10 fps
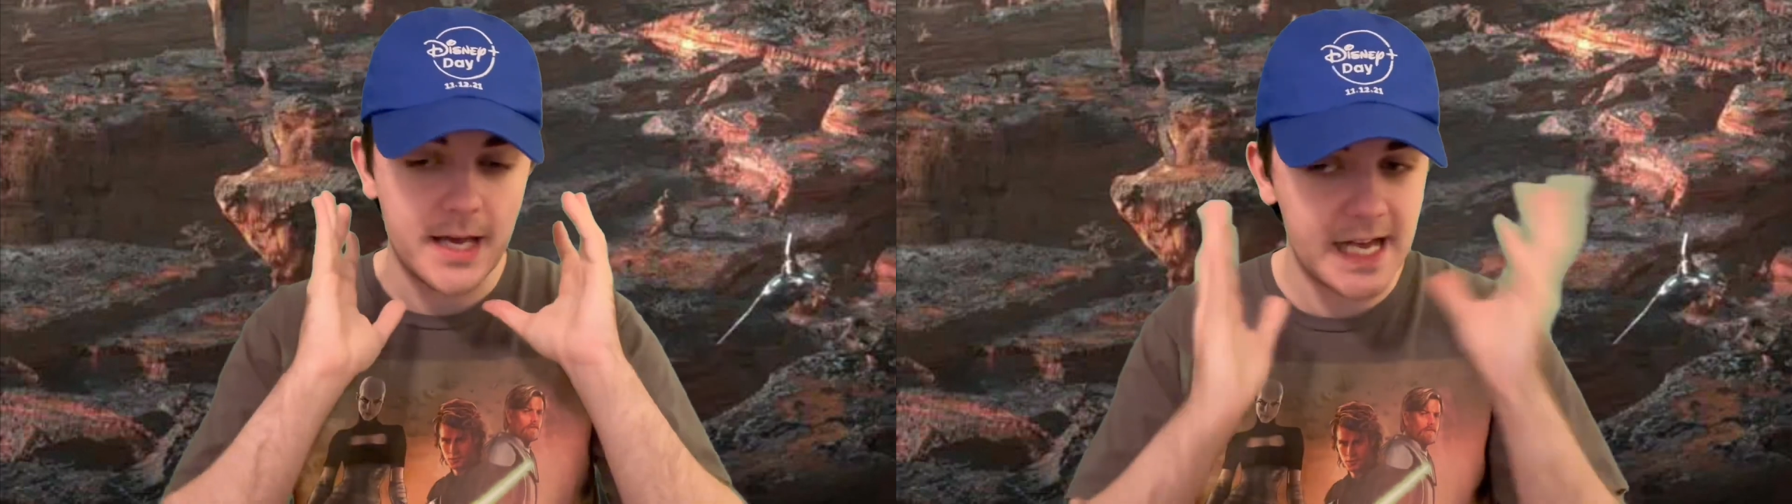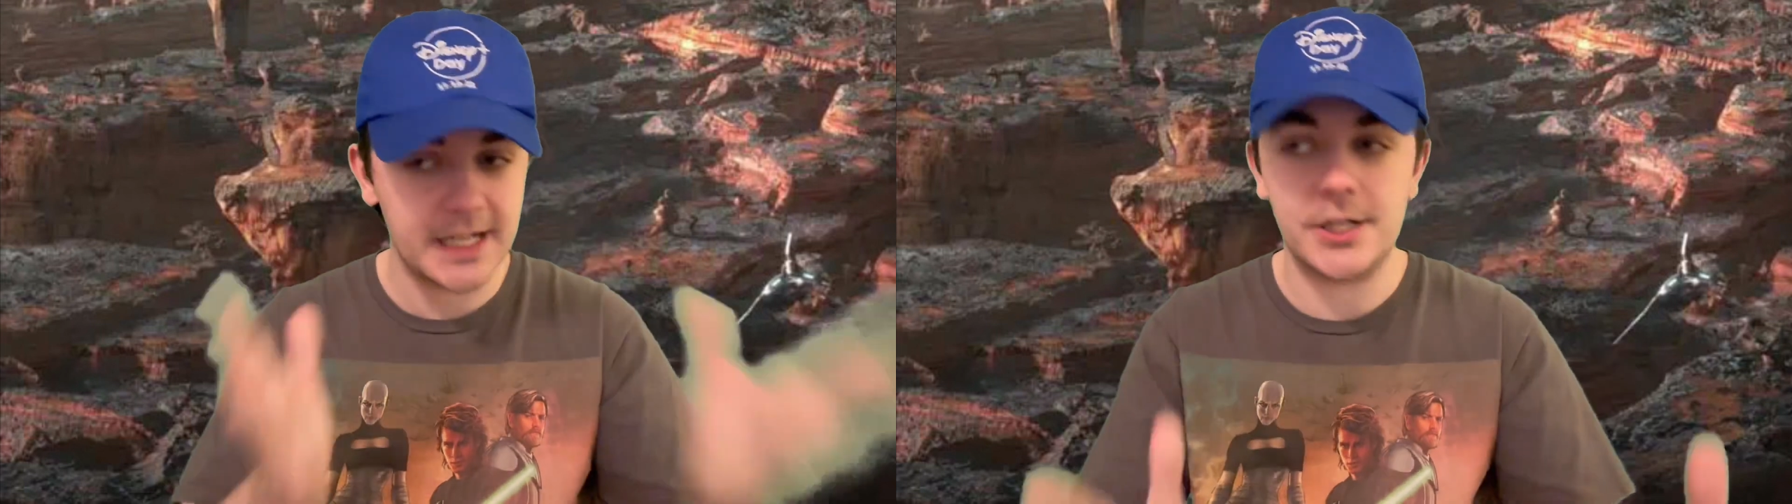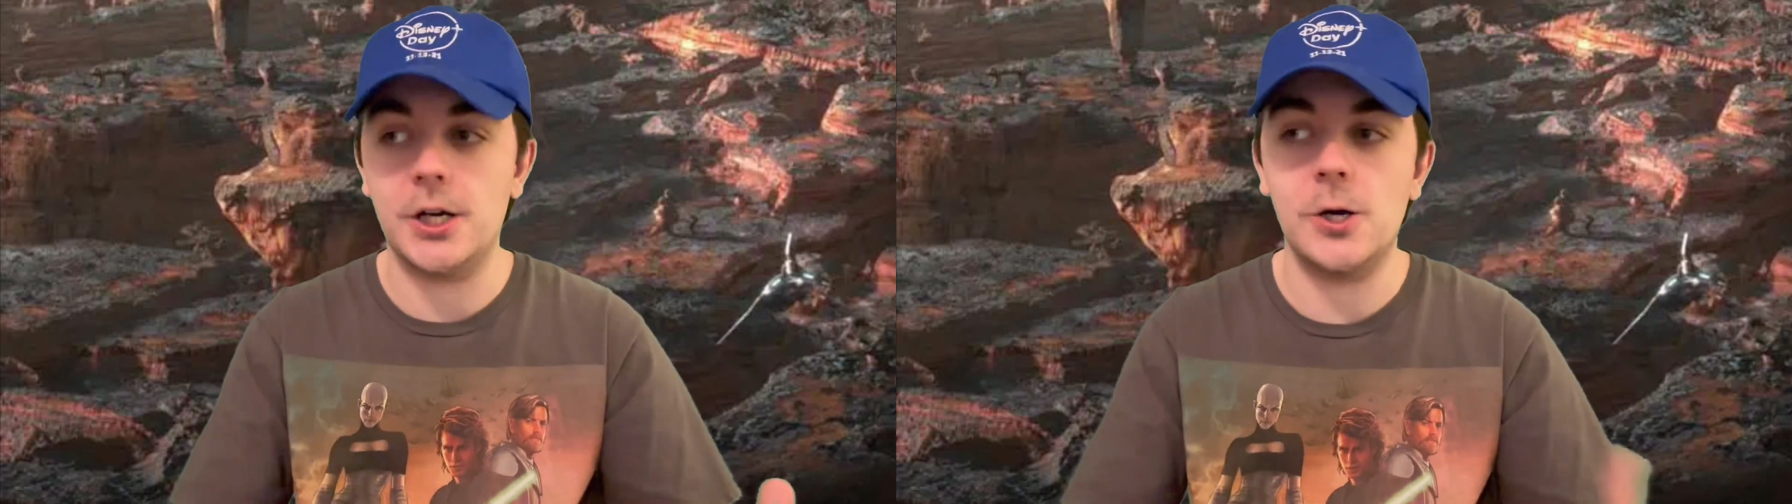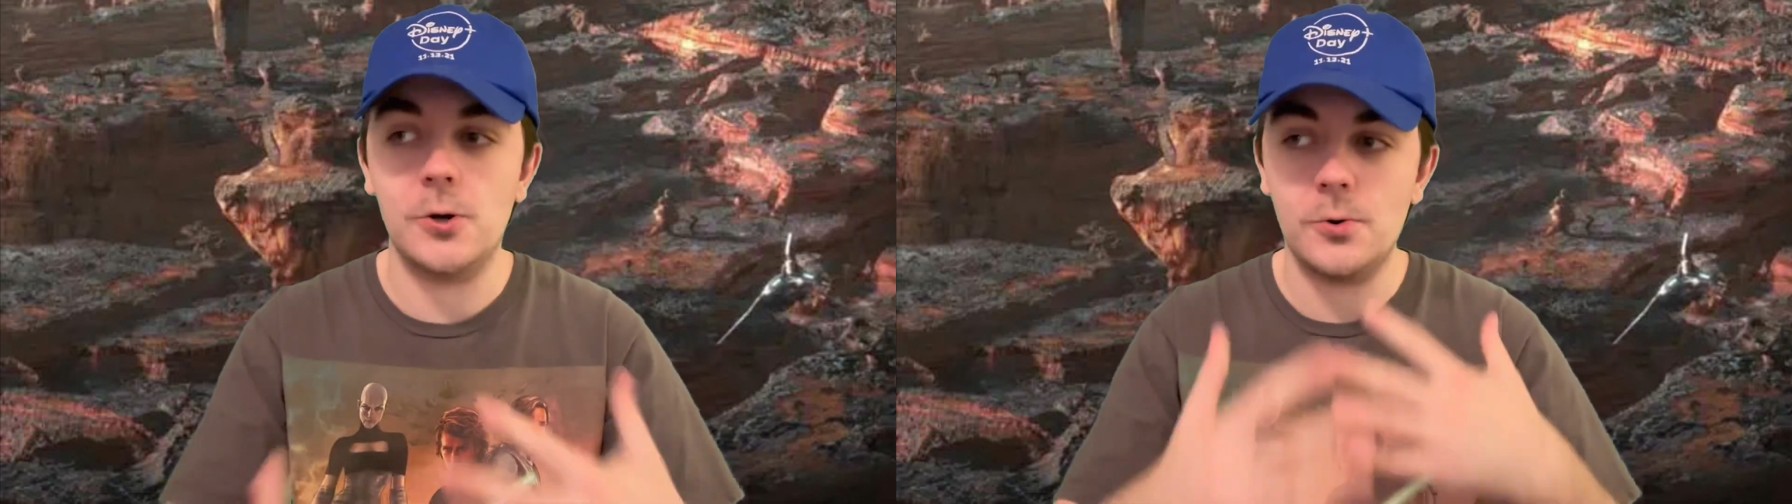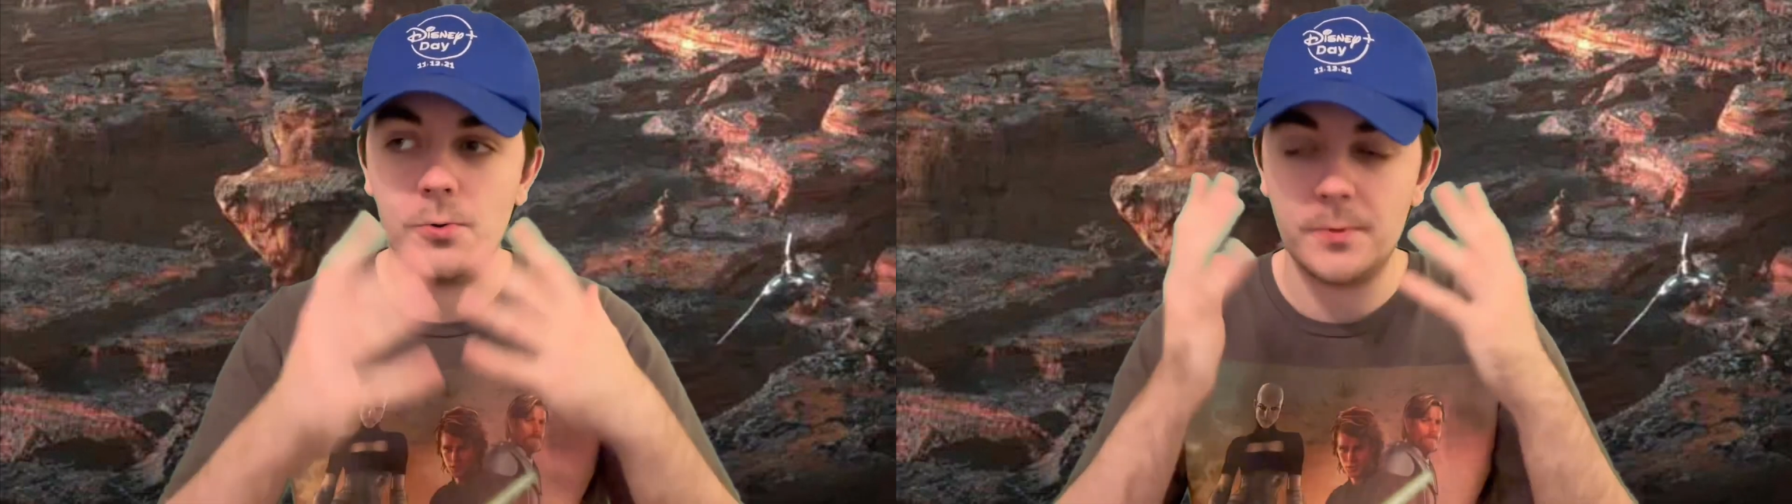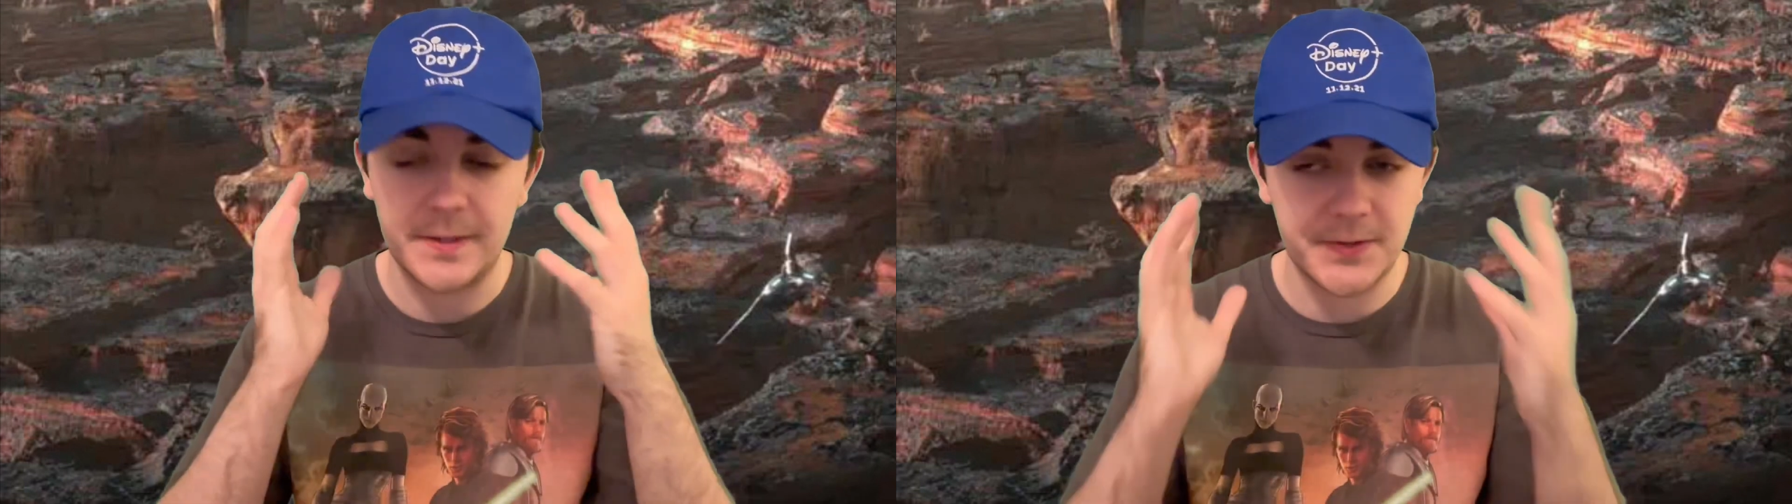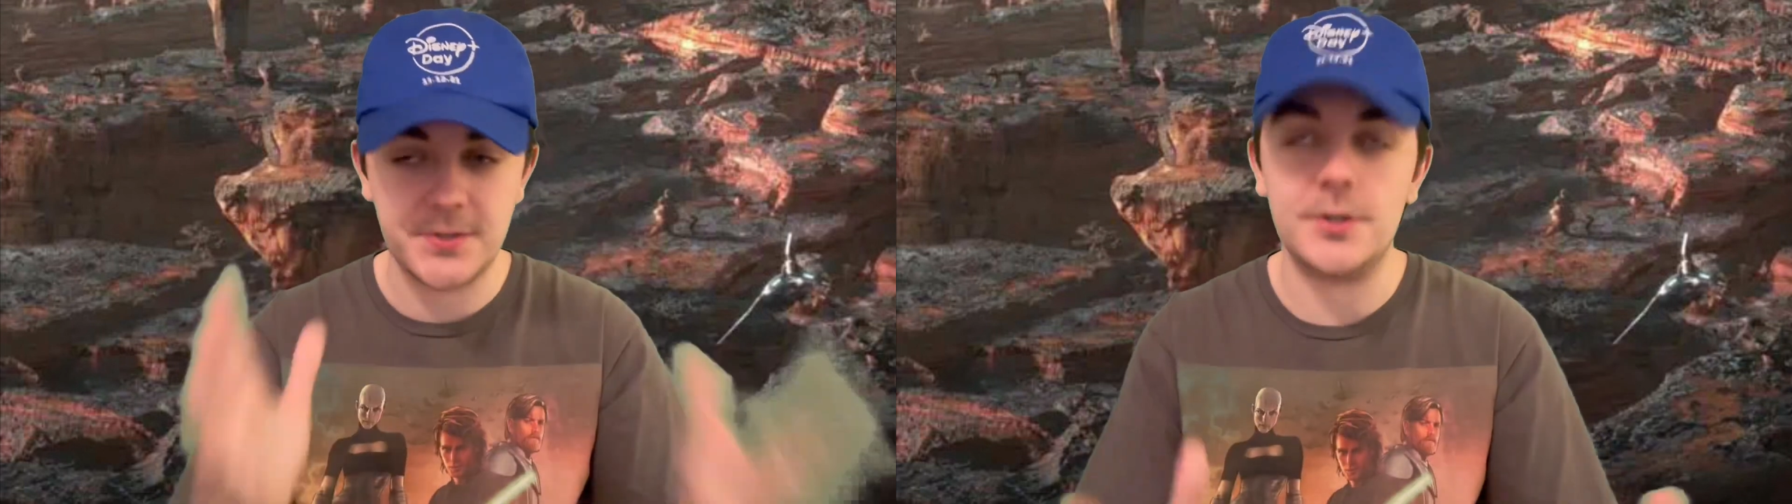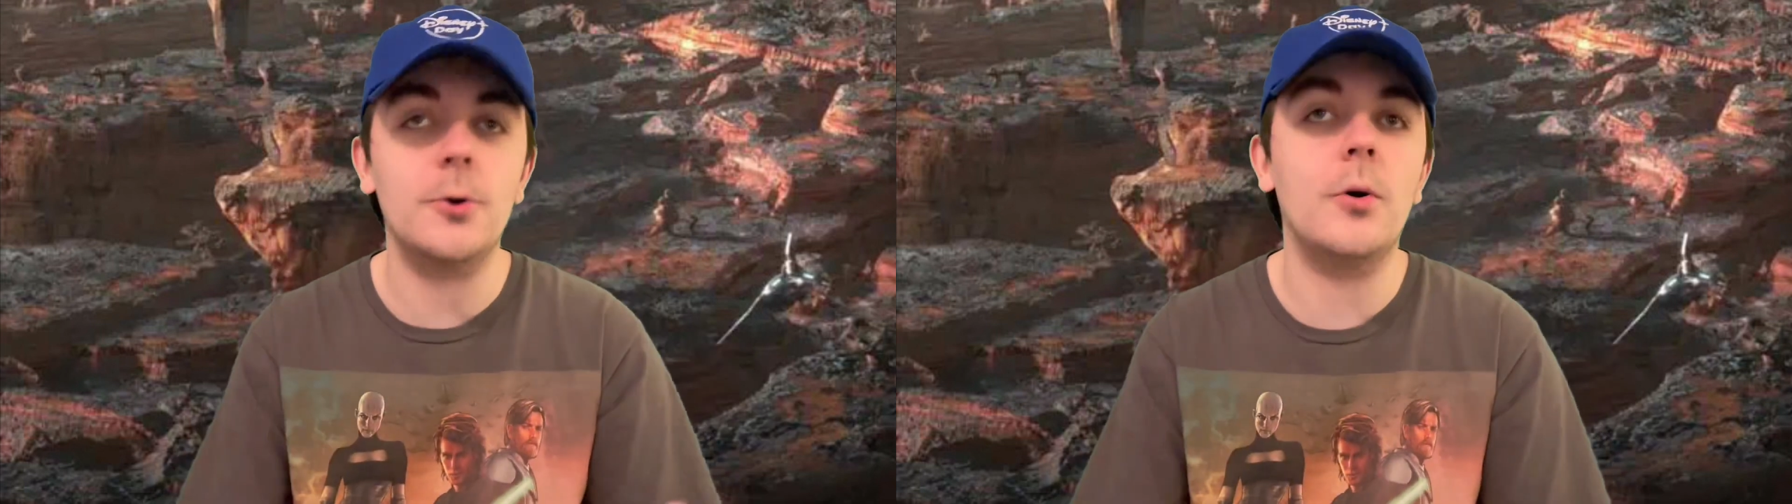Echo and
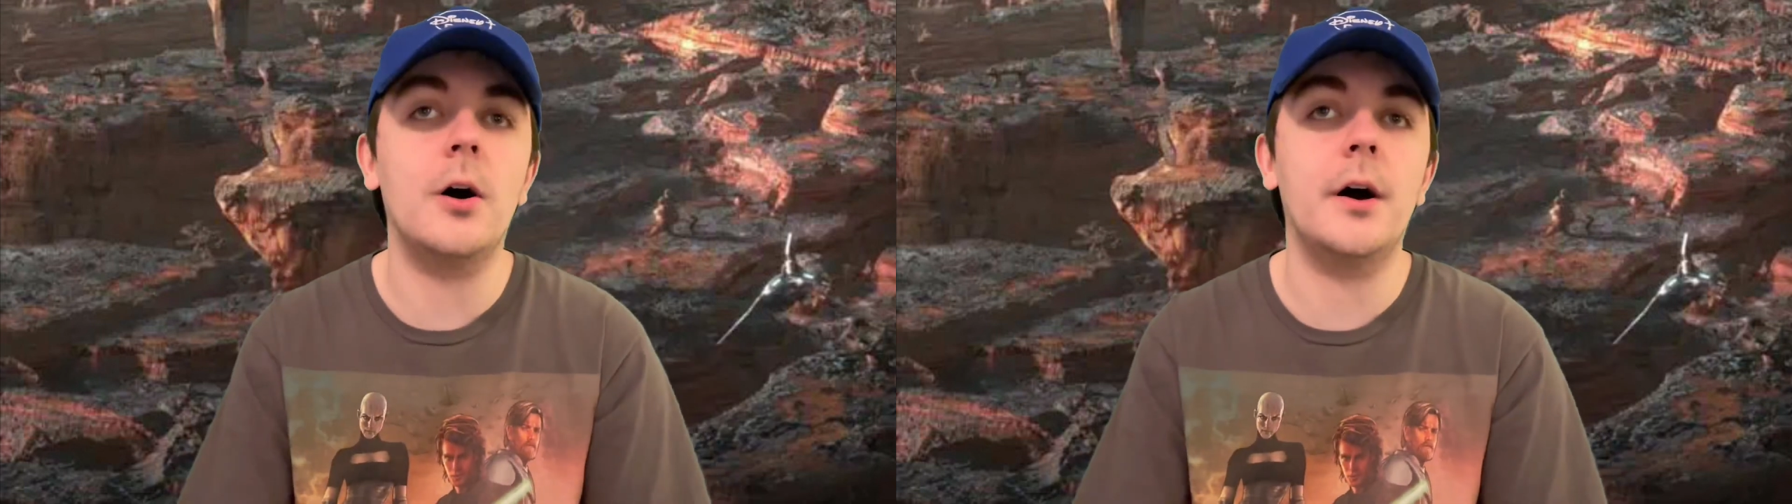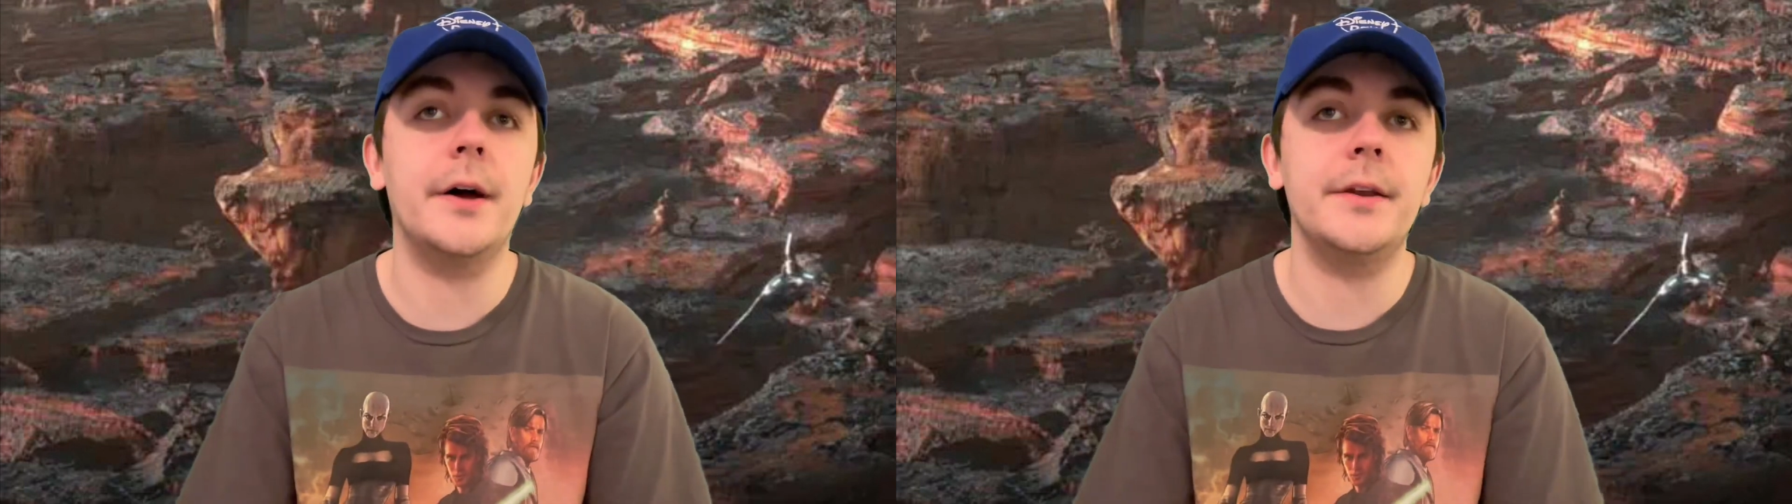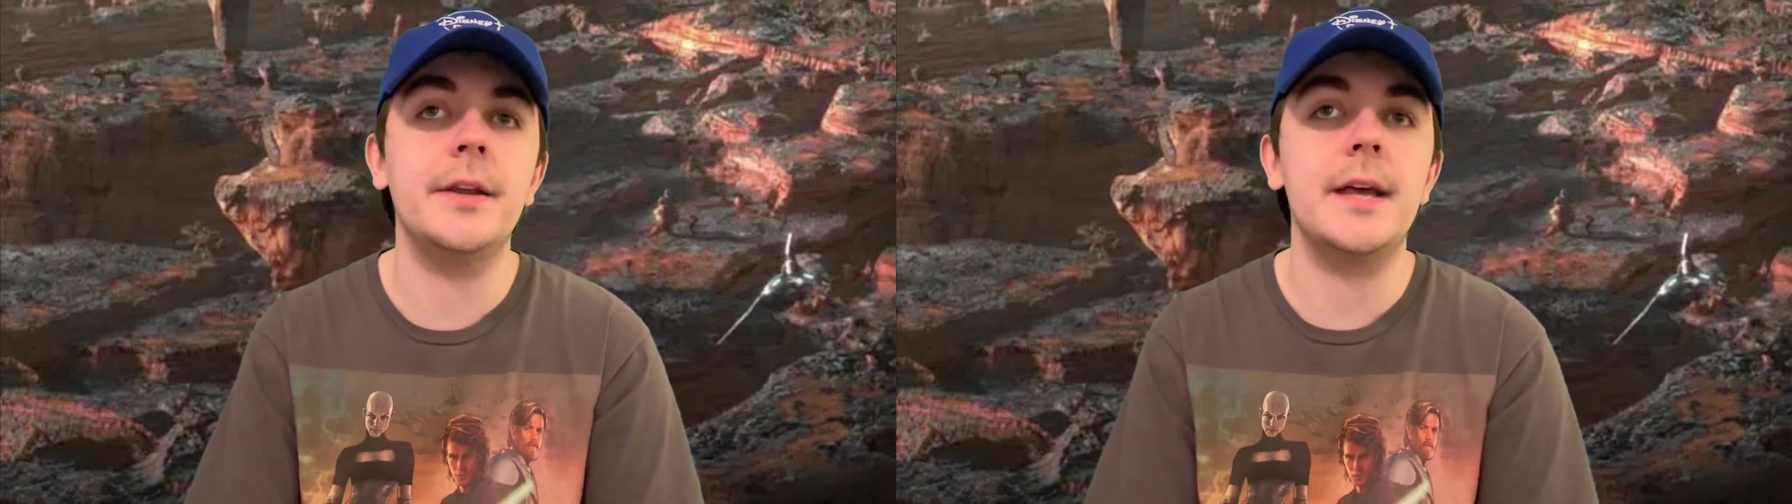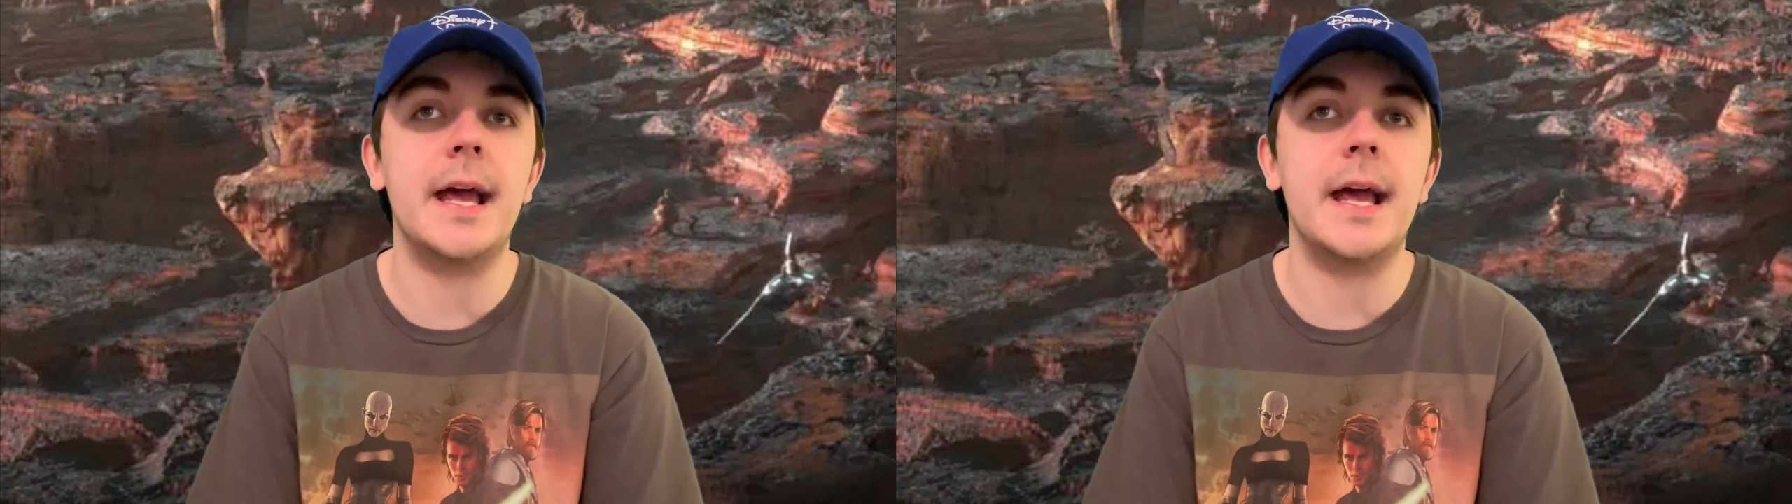so on,